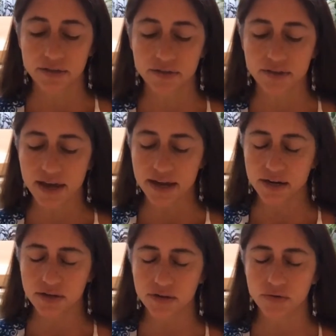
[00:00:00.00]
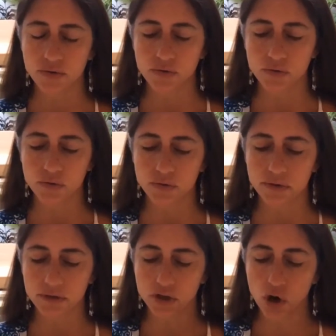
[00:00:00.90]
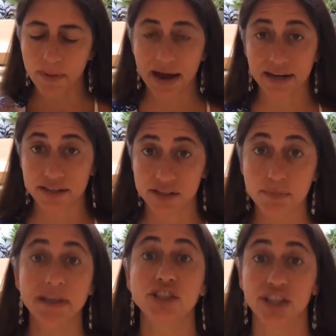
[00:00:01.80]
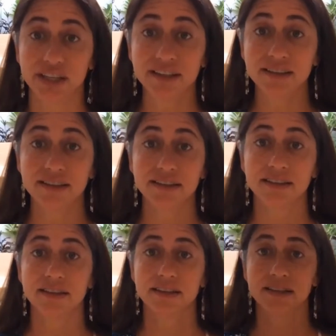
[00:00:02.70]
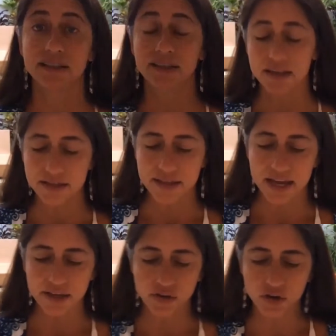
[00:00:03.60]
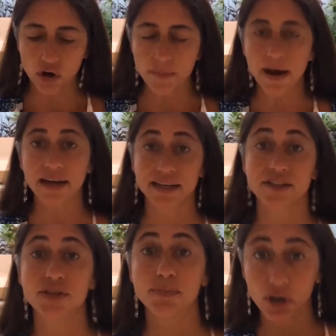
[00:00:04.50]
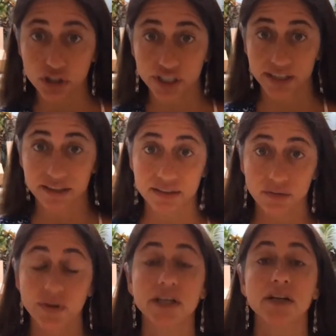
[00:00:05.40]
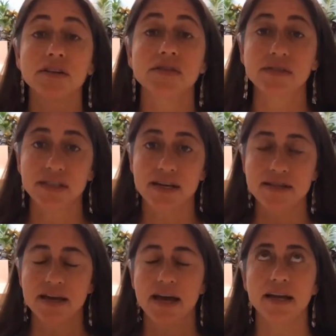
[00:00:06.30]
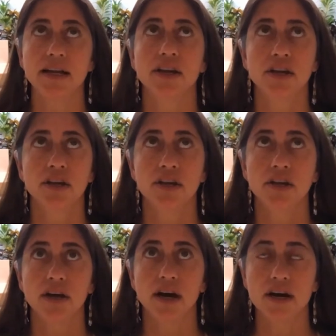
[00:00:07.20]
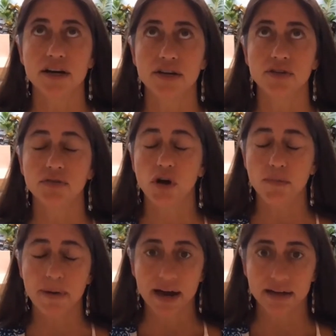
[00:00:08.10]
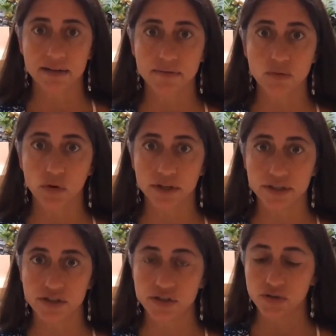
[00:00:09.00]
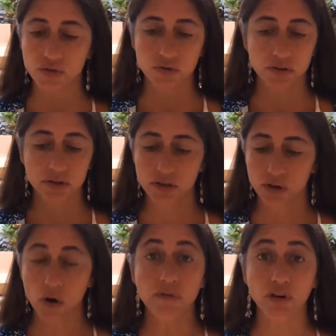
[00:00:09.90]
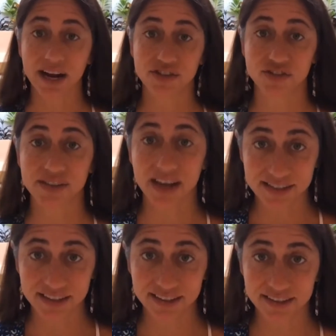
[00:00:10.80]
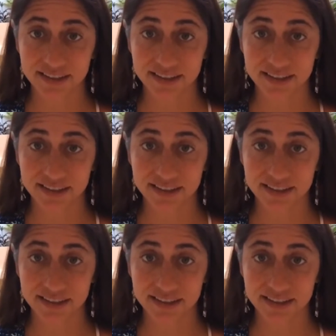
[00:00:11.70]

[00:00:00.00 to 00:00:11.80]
that you go back into binging, and that you go back into purging. We could also say that you go back more into over-exercising.